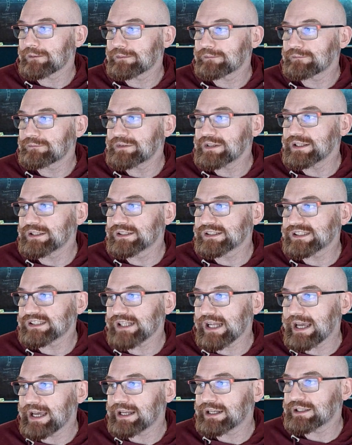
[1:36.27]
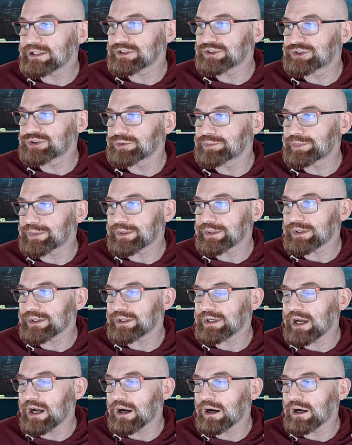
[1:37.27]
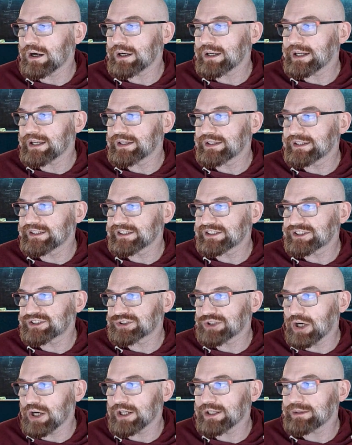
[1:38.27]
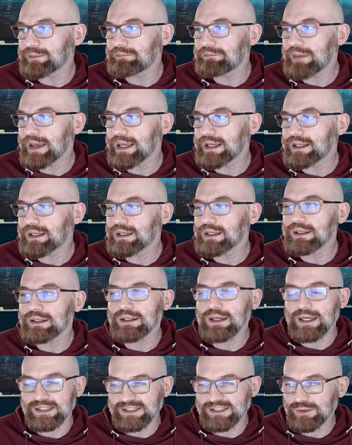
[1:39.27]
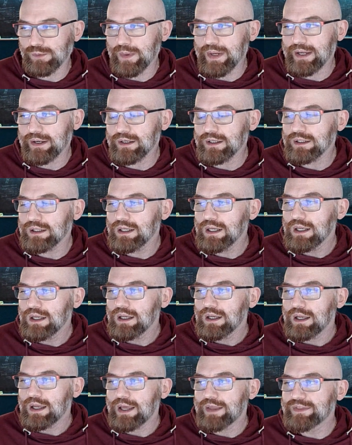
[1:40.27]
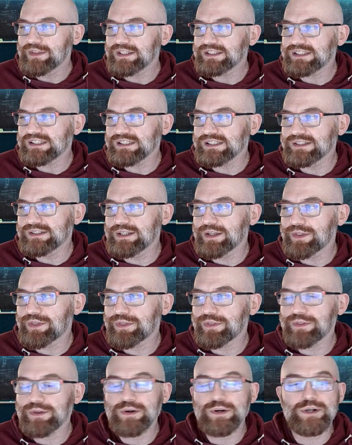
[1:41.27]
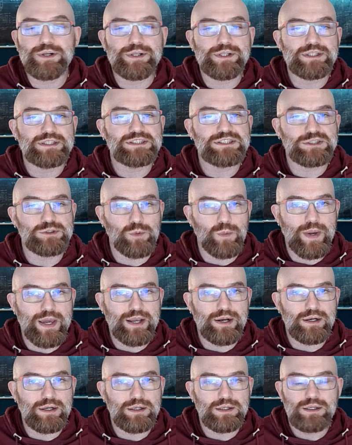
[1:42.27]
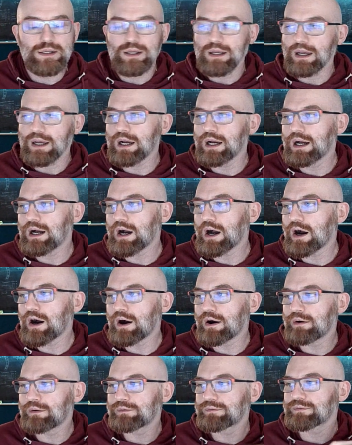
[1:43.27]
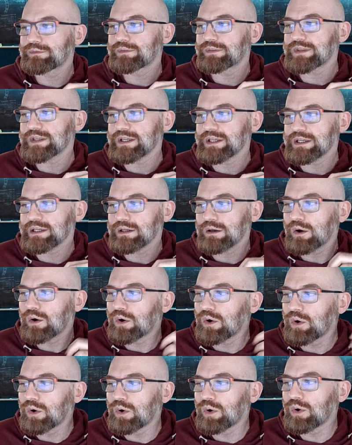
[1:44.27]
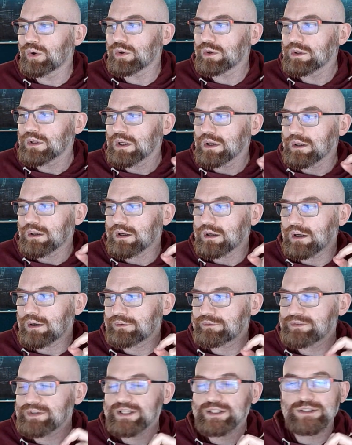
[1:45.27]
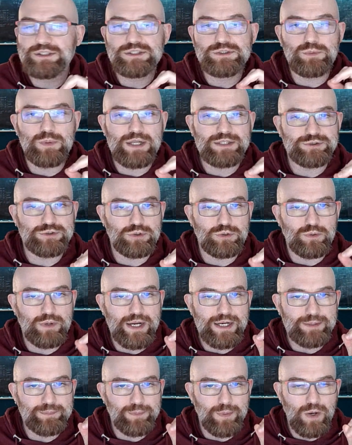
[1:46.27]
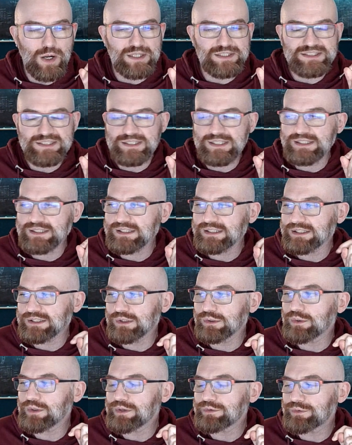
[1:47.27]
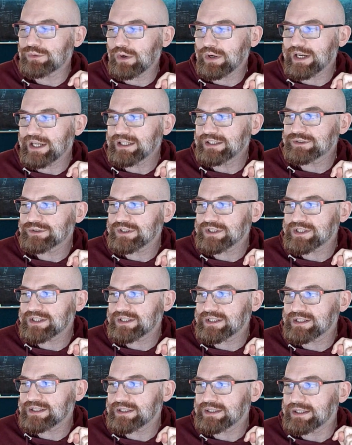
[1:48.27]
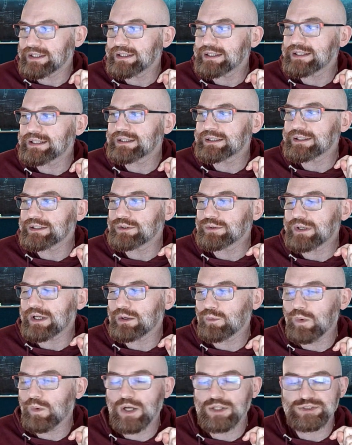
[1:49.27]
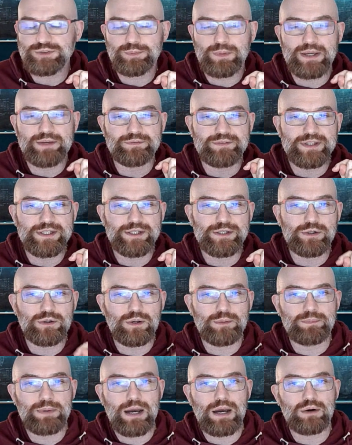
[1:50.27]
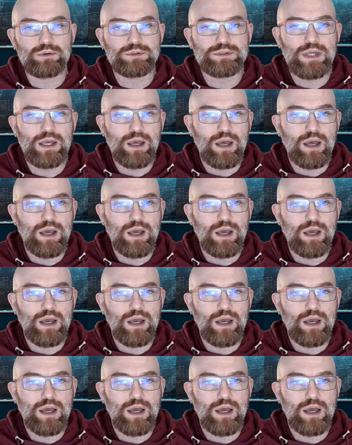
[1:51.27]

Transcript: Venus and Jupiter are in this chart making a square. And this is the third square of the whole Venus retrograde process. So if you are interested in it, you can watch my video about